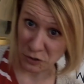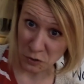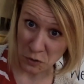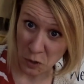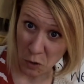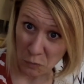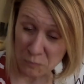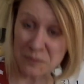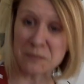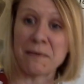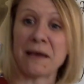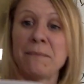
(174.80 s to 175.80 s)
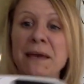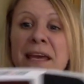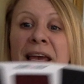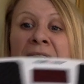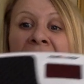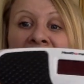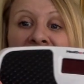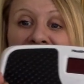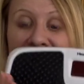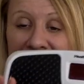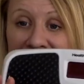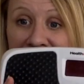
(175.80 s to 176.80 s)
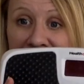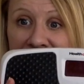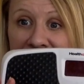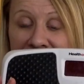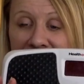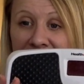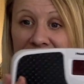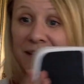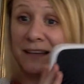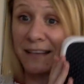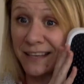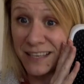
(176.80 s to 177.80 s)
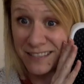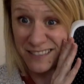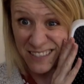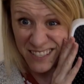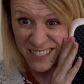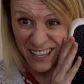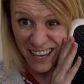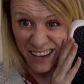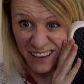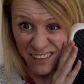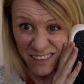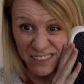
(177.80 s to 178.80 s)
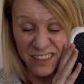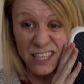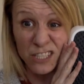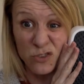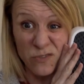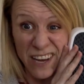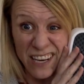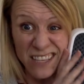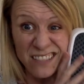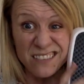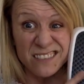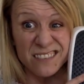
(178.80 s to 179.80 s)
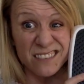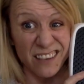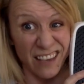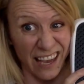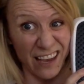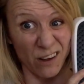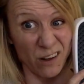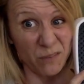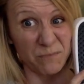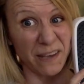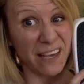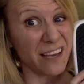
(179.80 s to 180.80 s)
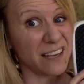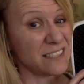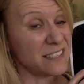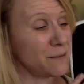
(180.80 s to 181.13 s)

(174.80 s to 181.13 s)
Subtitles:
in your homes, maybe. This is a scale, the dreaded scale, because